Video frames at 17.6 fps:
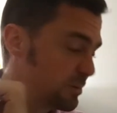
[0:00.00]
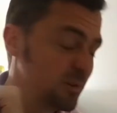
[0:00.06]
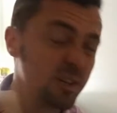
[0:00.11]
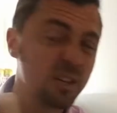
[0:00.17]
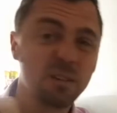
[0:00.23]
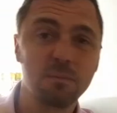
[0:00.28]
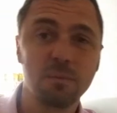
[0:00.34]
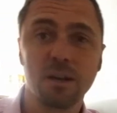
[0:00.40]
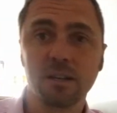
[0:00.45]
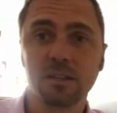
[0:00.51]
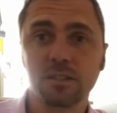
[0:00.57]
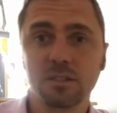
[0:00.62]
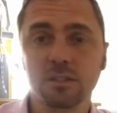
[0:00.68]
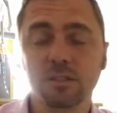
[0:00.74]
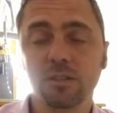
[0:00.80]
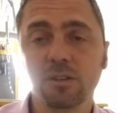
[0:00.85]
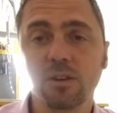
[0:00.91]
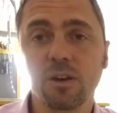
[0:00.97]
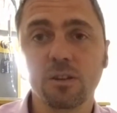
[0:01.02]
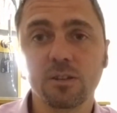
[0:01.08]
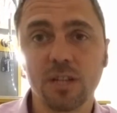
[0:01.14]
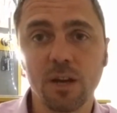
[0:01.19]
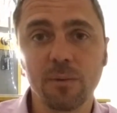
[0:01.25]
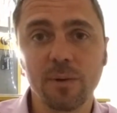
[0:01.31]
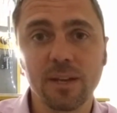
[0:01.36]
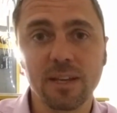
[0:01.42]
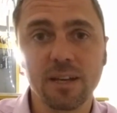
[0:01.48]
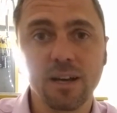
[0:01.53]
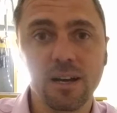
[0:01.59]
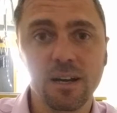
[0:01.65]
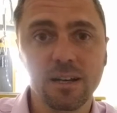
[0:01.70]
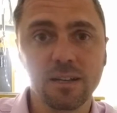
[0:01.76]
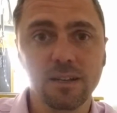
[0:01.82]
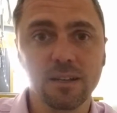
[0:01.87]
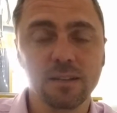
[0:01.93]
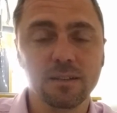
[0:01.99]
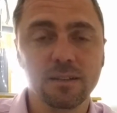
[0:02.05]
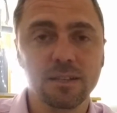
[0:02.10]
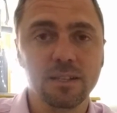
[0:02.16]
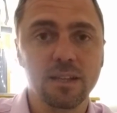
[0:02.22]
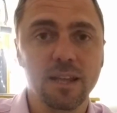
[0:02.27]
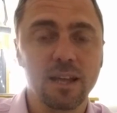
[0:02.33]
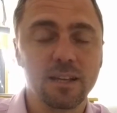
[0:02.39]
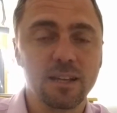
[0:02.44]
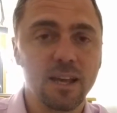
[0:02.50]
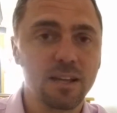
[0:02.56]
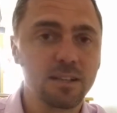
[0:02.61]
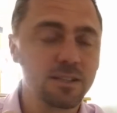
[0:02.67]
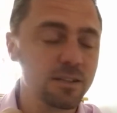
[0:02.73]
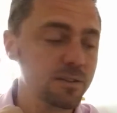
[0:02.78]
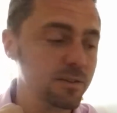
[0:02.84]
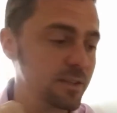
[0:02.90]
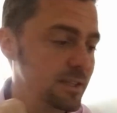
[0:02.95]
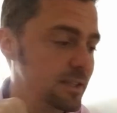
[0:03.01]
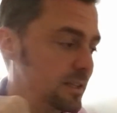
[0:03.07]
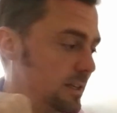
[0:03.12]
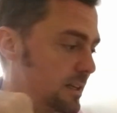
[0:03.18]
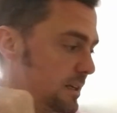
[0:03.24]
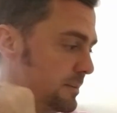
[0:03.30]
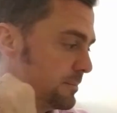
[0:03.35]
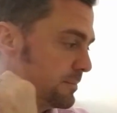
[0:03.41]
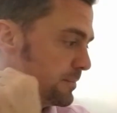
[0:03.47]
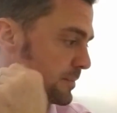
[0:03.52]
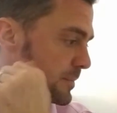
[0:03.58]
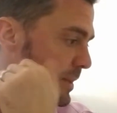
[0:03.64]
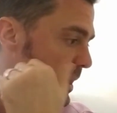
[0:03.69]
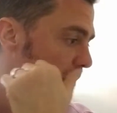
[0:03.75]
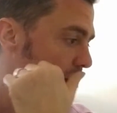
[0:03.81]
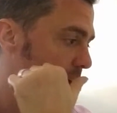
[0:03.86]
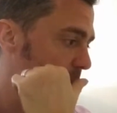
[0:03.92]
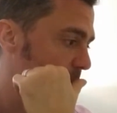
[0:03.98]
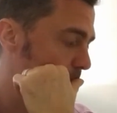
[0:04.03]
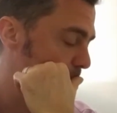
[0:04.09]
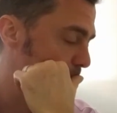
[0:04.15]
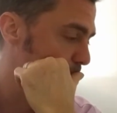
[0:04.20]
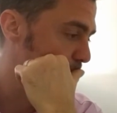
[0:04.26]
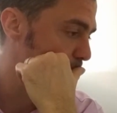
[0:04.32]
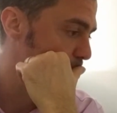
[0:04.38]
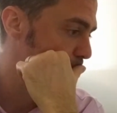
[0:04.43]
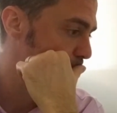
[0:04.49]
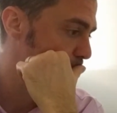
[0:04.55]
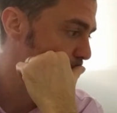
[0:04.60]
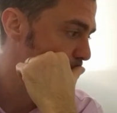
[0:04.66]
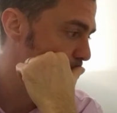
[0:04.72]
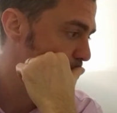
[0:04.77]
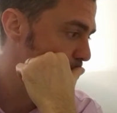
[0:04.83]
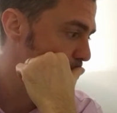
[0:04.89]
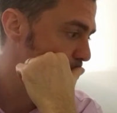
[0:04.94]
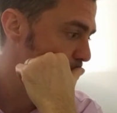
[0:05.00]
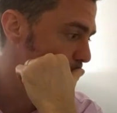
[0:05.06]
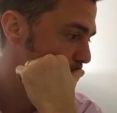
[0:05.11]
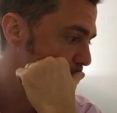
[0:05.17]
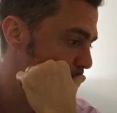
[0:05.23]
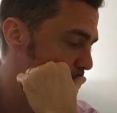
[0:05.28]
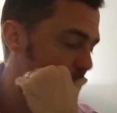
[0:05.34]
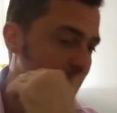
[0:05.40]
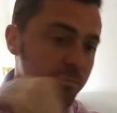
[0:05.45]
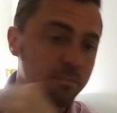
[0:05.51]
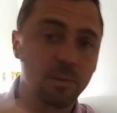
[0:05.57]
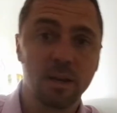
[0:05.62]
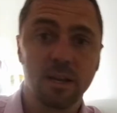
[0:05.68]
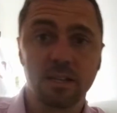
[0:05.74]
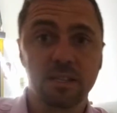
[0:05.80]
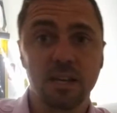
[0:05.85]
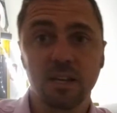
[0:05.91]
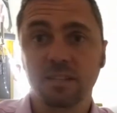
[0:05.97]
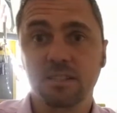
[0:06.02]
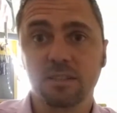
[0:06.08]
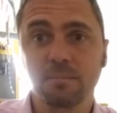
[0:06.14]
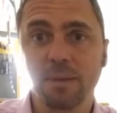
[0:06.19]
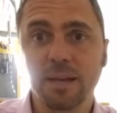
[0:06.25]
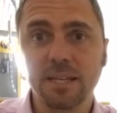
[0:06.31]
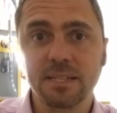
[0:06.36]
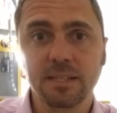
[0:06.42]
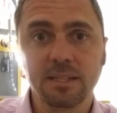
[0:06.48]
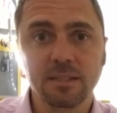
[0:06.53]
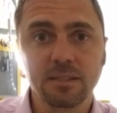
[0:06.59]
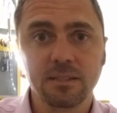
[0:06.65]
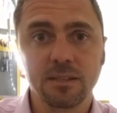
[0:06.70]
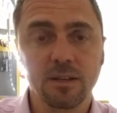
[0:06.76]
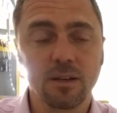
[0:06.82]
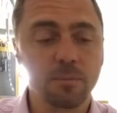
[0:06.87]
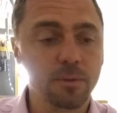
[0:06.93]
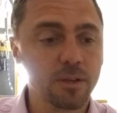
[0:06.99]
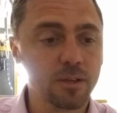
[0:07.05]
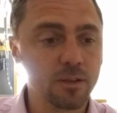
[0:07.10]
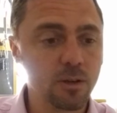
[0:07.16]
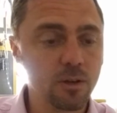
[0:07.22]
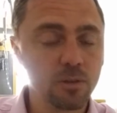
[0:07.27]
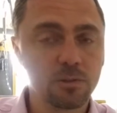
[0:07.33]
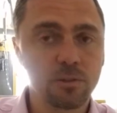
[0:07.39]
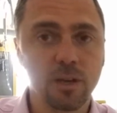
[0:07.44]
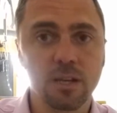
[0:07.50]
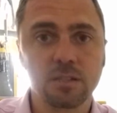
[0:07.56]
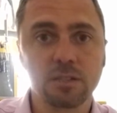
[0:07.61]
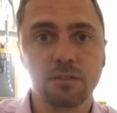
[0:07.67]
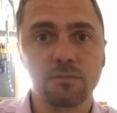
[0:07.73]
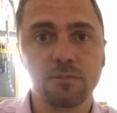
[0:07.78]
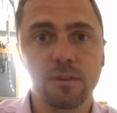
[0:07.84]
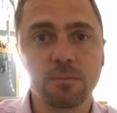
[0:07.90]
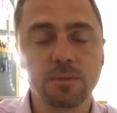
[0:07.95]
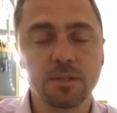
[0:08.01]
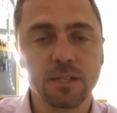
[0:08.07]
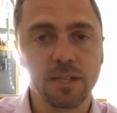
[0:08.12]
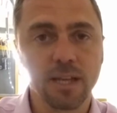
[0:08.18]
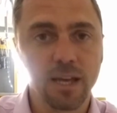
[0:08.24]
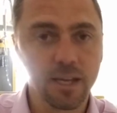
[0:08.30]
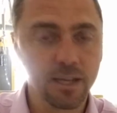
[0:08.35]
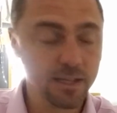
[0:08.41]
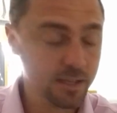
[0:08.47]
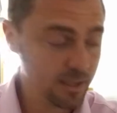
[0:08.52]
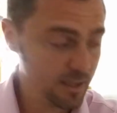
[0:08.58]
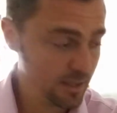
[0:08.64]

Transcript: pretty much, you can't go any higher in that category, but it tastes amazing. So I'm going to cold crash it from today